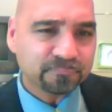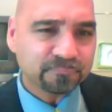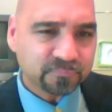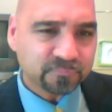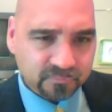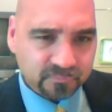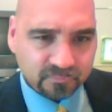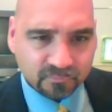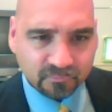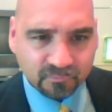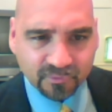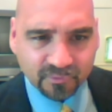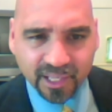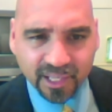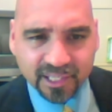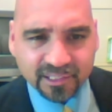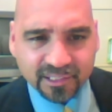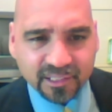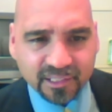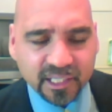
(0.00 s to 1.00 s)
and
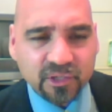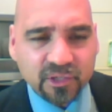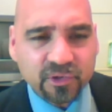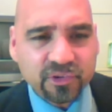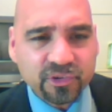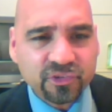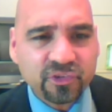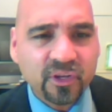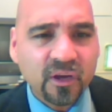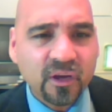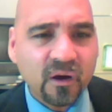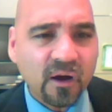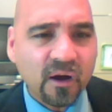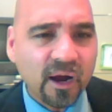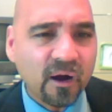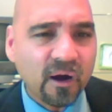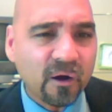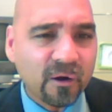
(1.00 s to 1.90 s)
bosses are